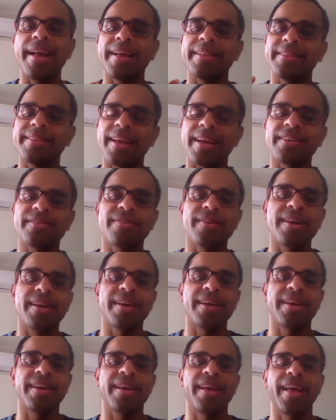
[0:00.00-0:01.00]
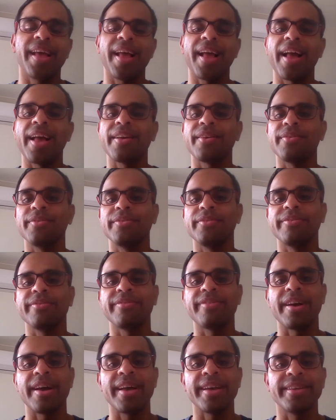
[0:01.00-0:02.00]
And that way, I could
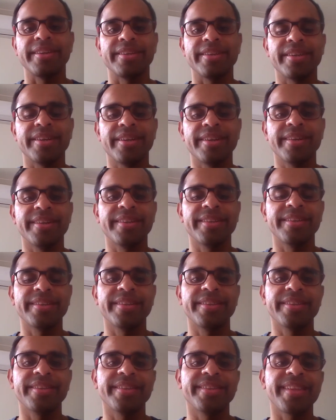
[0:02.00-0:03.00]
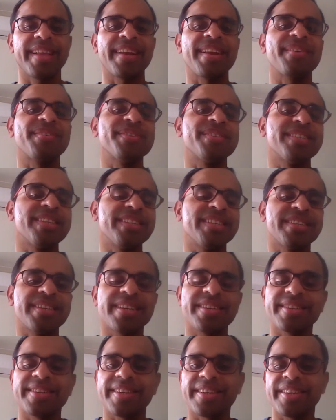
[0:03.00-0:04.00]
find that I was in
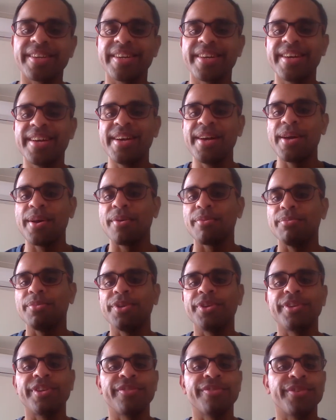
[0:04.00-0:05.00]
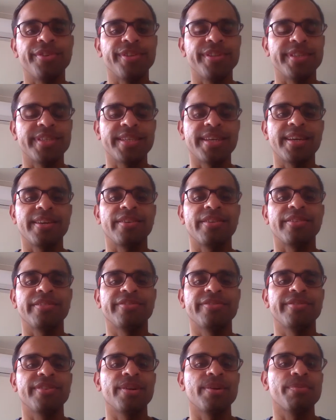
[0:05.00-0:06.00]
such a beautiful state
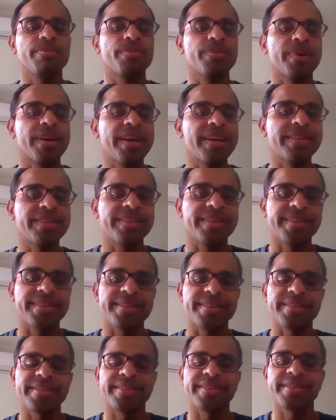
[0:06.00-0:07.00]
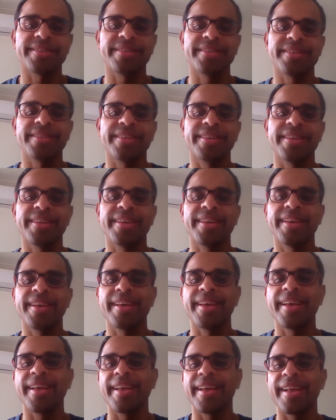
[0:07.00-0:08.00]
of presence,
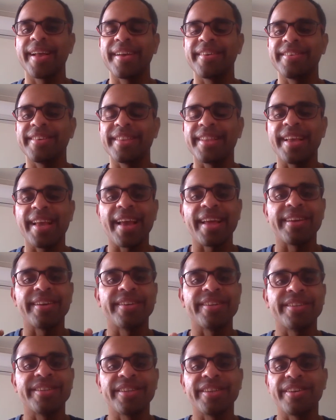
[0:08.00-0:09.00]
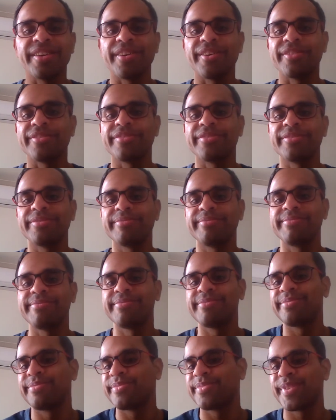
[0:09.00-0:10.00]
the energy of
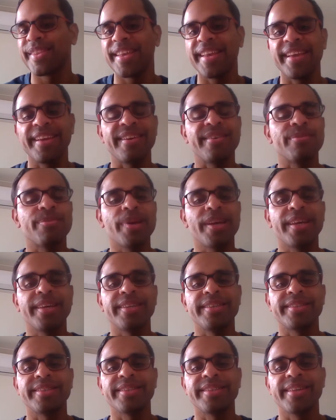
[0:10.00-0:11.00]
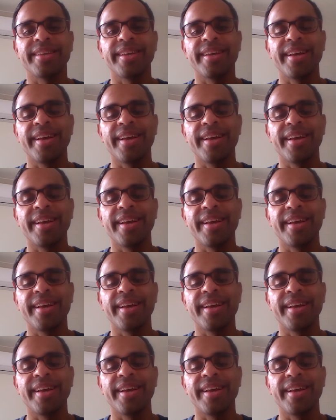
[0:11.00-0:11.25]
inner peace,